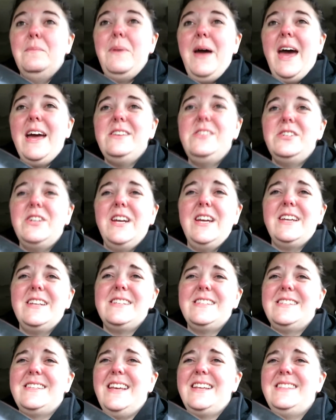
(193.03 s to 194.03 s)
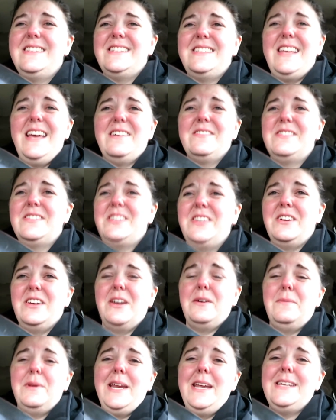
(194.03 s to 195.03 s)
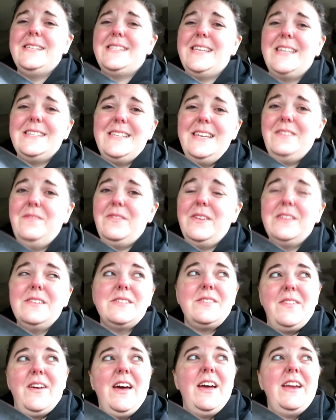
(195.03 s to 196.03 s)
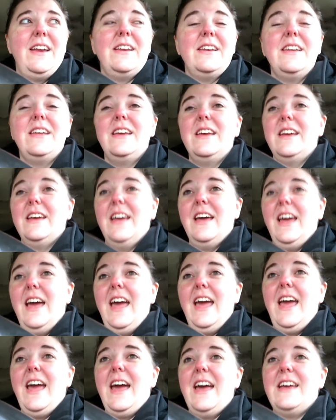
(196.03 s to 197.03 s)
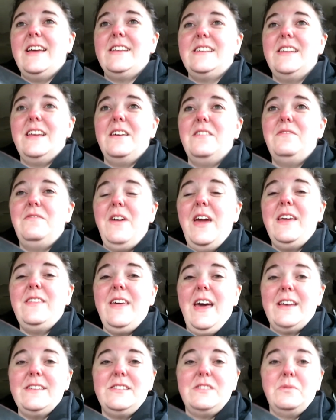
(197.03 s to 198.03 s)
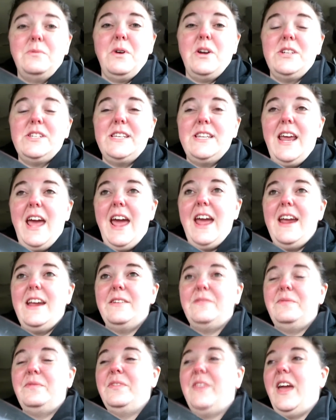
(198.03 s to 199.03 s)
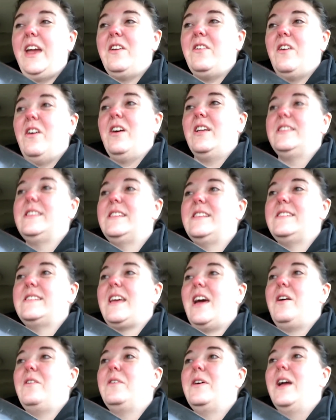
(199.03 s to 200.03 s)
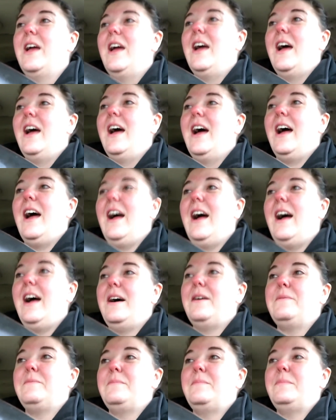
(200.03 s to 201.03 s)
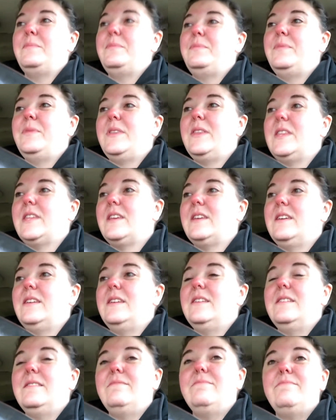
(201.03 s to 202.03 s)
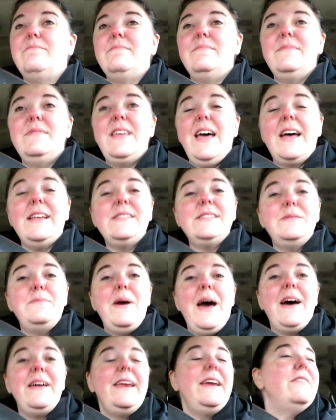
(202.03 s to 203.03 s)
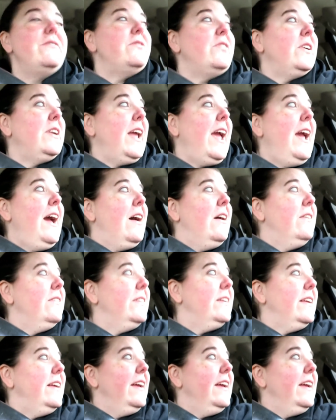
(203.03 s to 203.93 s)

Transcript: Patrick doesn't sound too good, but he says he feels fine. And Faith has to work today, later on. So, um, that's about it for now.